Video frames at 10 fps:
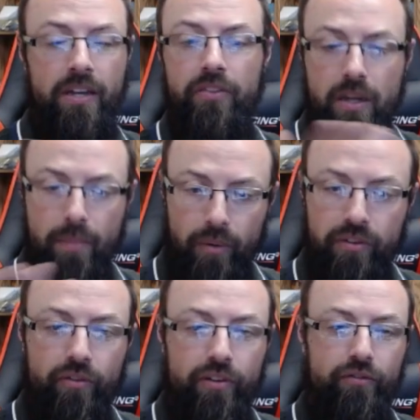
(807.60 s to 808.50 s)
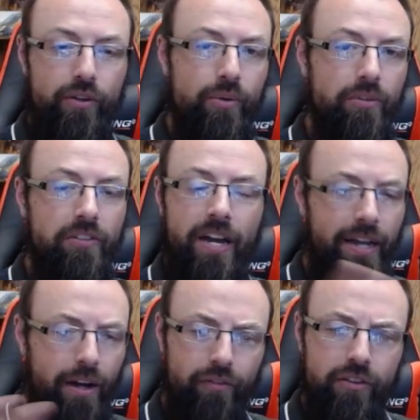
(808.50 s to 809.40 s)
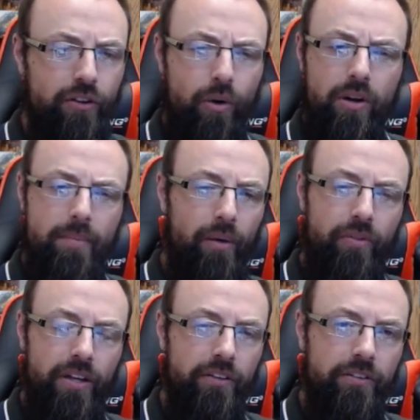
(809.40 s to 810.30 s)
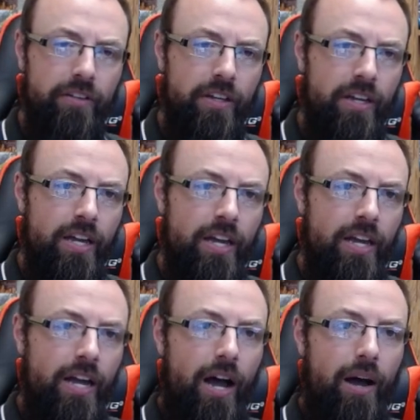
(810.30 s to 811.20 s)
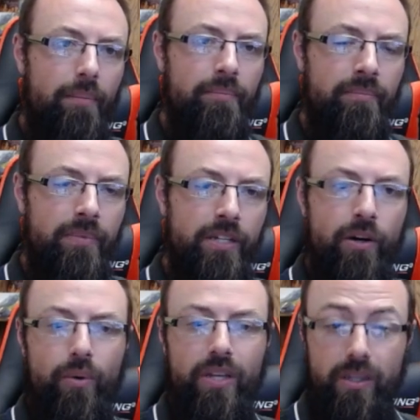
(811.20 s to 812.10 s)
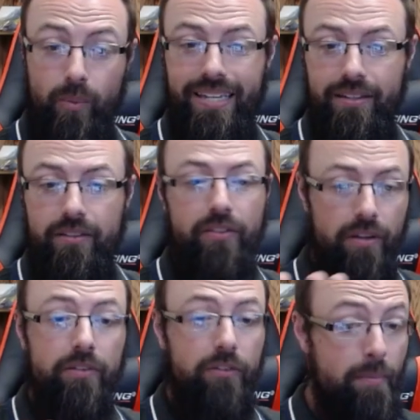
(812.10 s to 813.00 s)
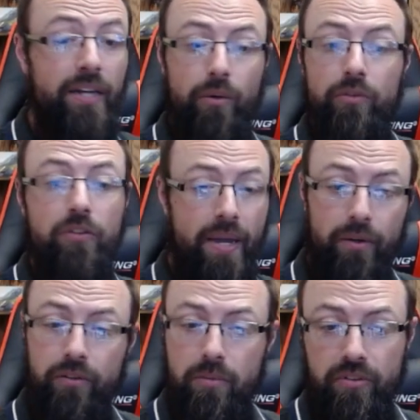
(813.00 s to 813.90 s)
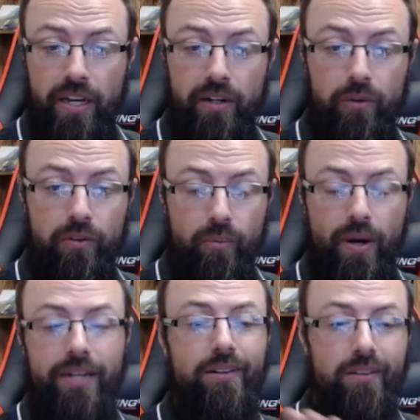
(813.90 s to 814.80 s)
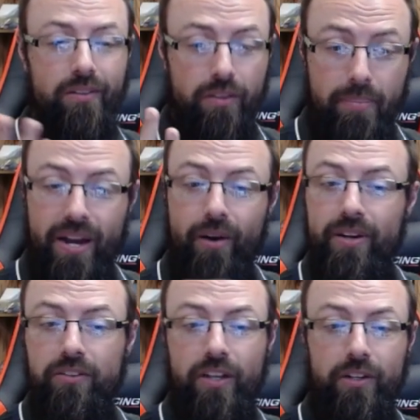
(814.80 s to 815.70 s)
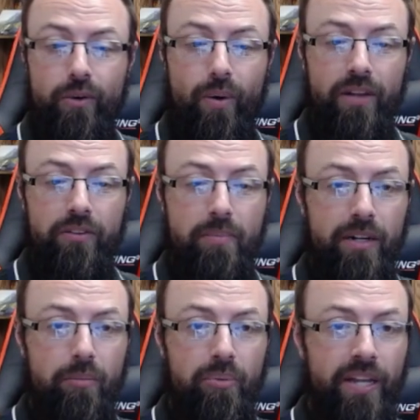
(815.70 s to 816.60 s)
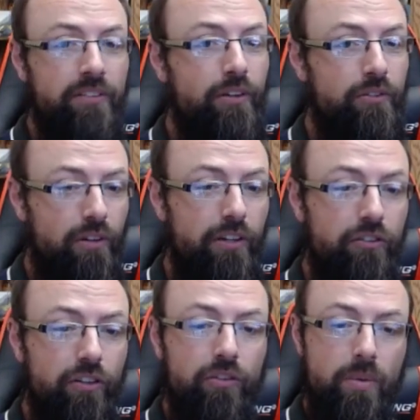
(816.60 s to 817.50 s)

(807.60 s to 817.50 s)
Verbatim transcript: Think about different foods, and I often joke about this. Um, you know, we tomatoes, tomatoes and potatoes, right? The berries that grow on tomato plants are delicious.